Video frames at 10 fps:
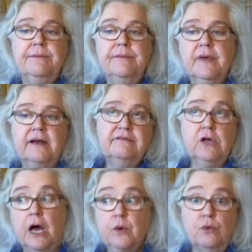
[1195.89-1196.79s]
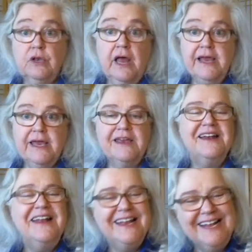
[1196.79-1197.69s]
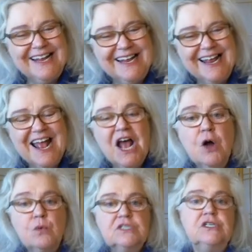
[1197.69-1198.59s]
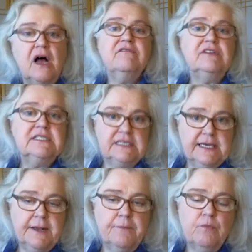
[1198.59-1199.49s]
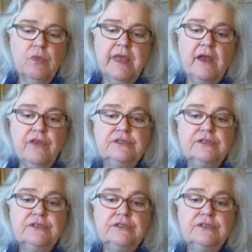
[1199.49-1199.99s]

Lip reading: kind of God won't like it, which obviously that those